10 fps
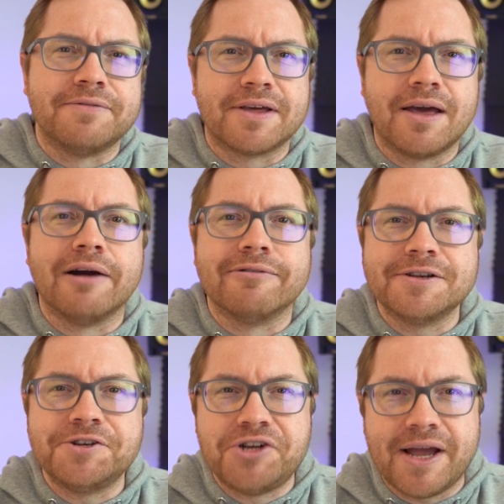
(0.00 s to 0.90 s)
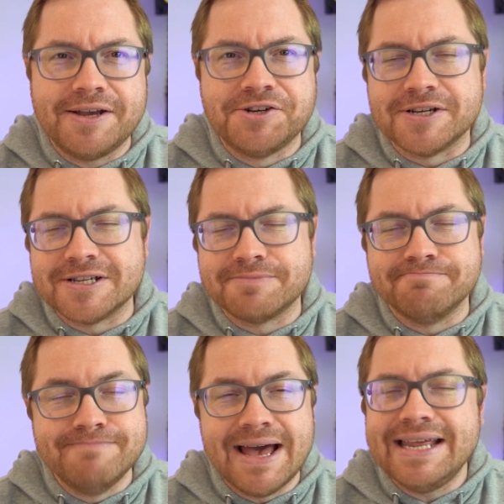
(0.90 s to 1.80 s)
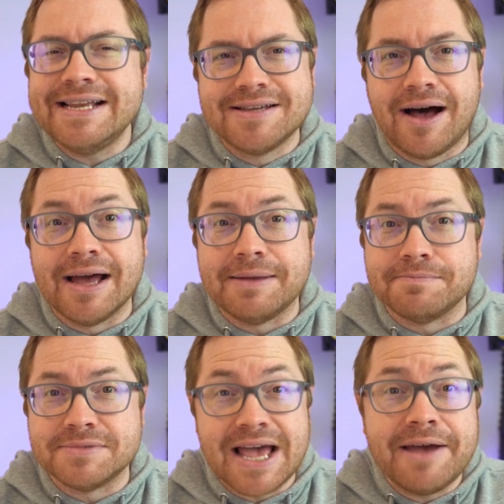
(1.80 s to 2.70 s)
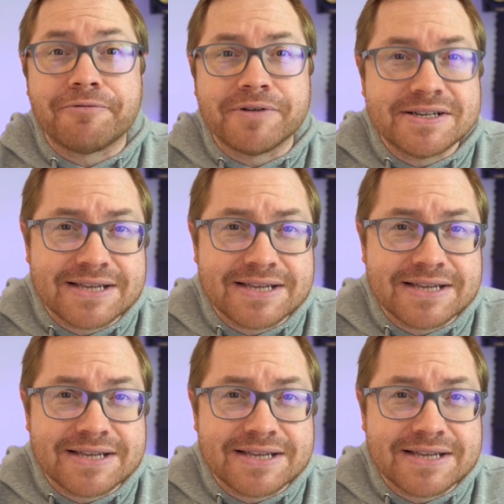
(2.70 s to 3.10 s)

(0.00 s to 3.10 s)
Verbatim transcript: of the current changes many times every